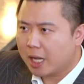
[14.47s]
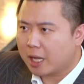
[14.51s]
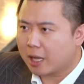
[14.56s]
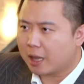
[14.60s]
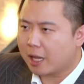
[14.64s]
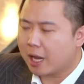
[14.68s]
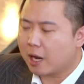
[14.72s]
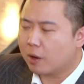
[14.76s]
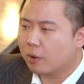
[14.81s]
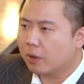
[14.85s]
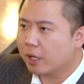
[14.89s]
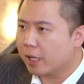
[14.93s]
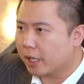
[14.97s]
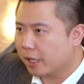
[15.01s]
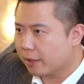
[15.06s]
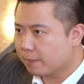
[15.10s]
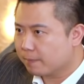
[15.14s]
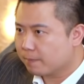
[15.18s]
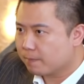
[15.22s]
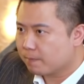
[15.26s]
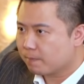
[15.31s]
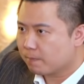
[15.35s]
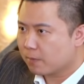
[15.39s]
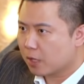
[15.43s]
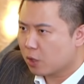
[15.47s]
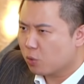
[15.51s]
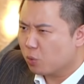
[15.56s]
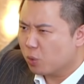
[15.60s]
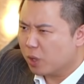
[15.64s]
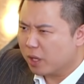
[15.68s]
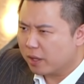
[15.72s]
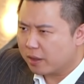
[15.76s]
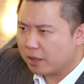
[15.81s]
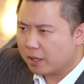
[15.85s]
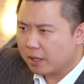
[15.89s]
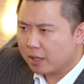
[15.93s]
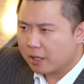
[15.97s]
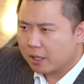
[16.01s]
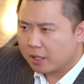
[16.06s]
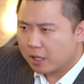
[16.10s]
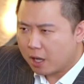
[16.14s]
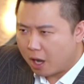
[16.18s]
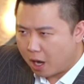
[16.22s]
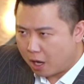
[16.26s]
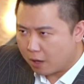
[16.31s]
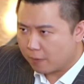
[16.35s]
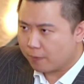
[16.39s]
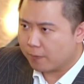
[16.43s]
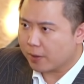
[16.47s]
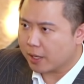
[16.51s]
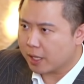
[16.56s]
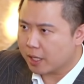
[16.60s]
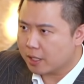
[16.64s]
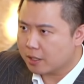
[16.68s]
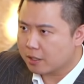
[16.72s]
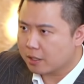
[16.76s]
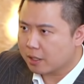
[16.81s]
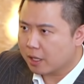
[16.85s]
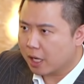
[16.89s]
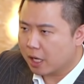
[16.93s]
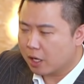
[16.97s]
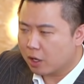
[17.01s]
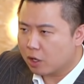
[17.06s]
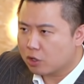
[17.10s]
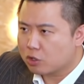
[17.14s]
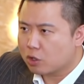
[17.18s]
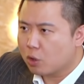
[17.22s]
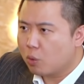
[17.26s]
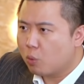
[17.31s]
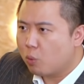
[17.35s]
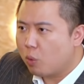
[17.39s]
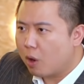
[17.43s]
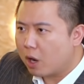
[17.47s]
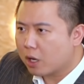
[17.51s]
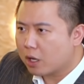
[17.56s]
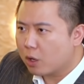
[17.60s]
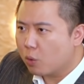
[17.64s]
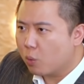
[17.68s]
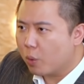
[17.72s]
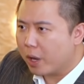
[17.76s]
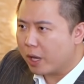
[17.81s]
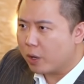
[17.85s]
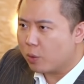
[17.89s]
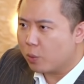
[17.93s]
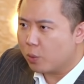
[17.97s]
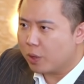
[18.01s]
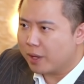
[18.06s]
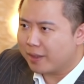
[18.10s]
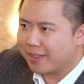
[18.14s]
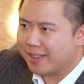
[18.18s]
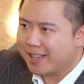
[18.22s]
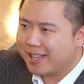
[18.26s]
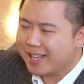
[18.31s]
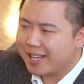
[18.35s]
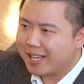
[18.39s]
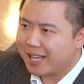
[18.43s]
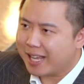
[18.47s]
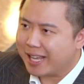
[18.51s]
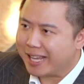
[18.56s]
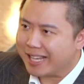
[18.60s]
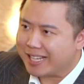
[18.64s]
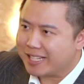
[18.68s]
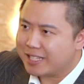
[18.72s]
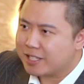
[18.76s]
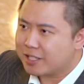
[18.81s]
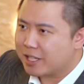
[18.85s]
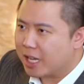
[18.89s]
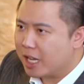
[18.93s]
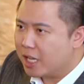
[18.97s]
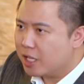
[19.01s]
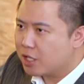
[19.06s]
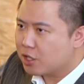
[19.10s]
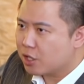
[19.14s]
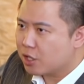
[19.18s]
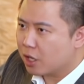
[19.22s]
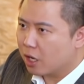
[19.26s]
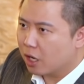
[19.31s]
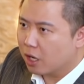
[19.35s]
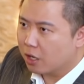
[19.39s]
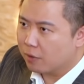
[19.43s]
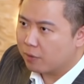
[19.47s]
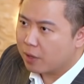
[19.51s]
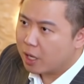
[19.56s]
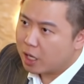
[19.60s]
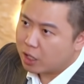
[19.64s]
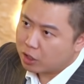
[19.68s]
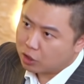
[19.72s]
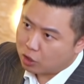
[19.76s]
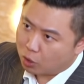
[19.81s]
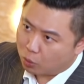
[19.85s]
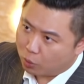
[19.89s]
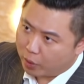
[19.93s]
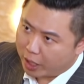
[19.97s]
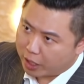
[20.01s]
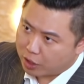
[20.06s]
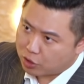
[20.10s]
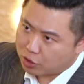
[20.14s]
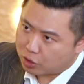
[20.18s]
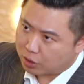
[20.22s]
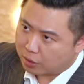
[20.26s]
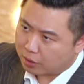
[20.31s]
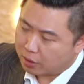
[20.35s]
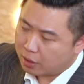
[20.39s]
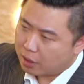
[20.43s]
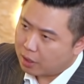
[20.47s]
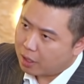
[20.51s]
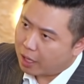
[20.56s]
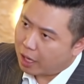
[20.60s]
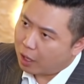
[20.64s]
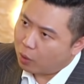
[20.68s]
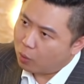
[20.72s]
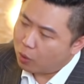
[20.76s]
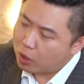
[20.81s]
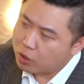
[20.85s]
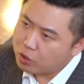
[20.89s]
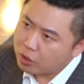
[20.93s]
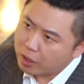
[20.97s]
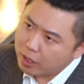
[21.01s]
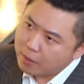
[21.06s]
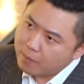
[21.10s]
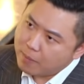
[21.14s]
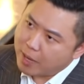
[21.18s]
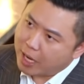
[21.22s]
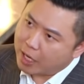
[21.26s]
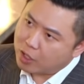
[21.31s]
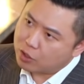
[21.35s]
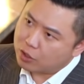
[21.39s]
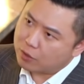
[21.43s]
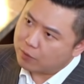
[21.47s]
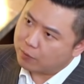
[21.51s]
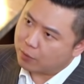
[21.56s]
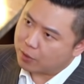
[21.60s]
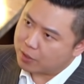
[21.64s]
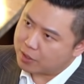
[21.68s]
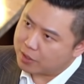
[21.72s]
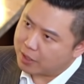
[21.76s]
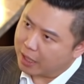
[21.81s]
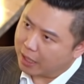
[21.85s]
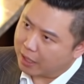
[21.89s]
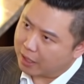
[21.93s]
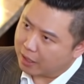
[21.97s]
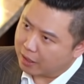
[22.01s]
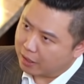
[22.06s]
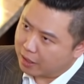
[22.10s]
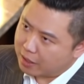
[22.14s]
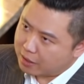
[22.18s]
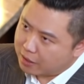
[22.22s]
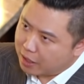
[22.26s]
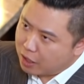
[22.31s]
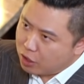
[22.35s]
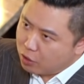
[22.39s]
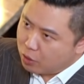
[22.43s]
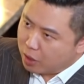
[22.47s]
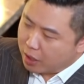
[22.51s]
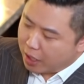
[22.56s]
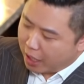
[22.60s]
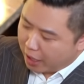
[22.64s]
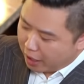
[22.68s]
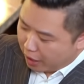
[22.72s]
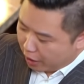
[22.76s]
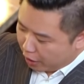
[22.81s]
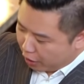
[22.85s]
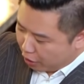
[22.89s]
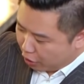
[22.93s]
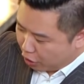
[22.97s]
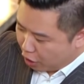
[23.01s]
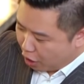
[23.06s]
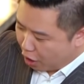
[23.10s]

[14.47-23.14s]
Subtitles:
clarity, with confidence, and also walk away with a sense of direction. I want you to imagine for a second, let's say you and I are in a